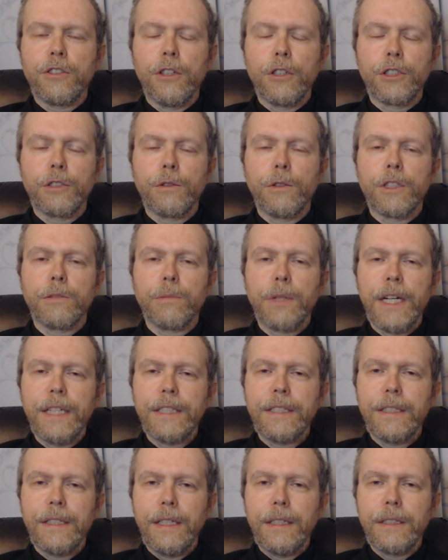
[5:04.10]
socialist
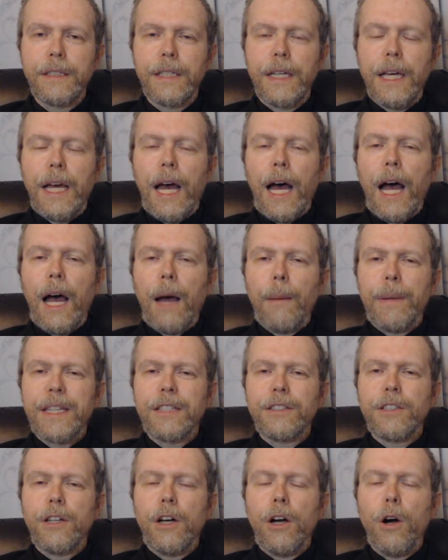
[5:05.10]
president. But
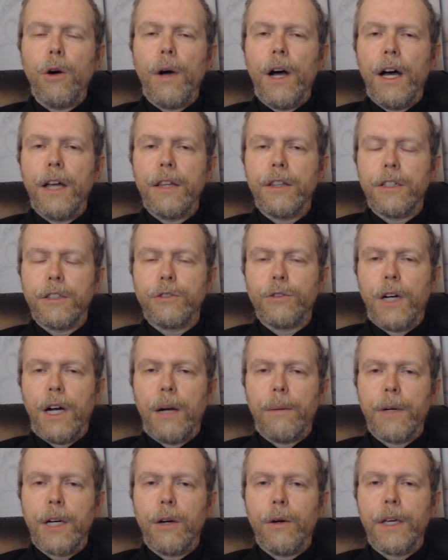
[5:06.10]
there's a whole other
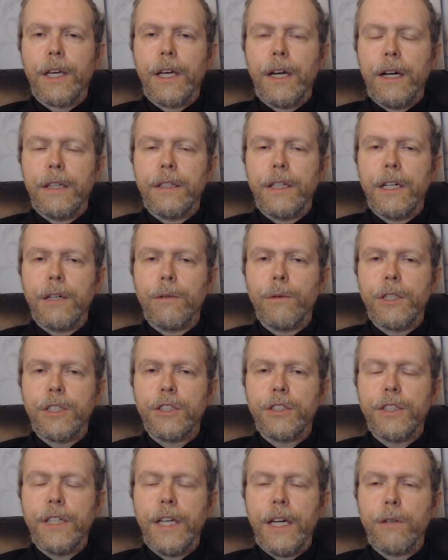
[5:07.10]
drama going on there, which
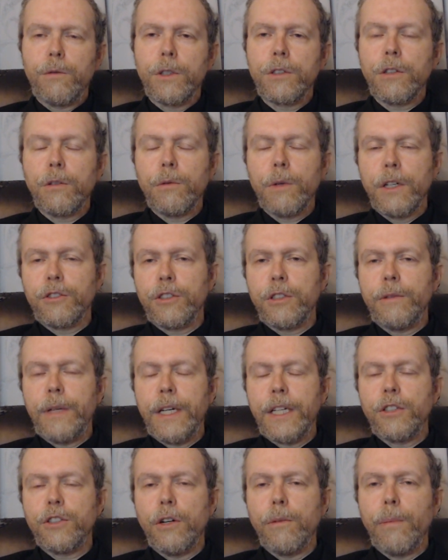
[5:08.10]
is that Woodrow Wilson,
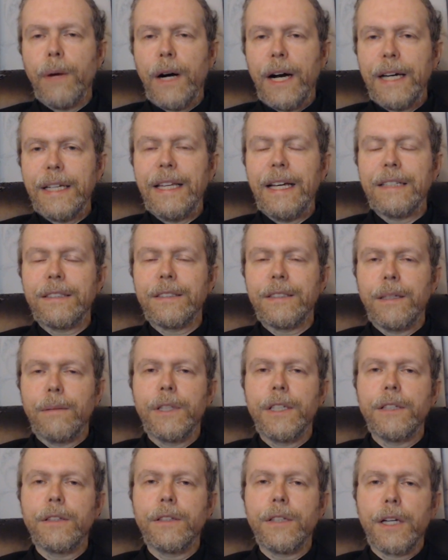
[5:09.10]
like Joe Biden, has
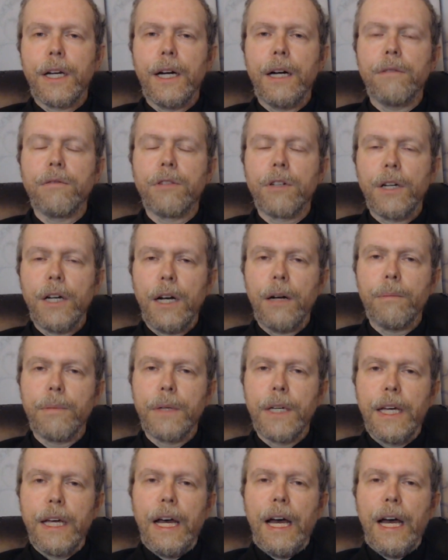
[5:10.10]
something to cover up.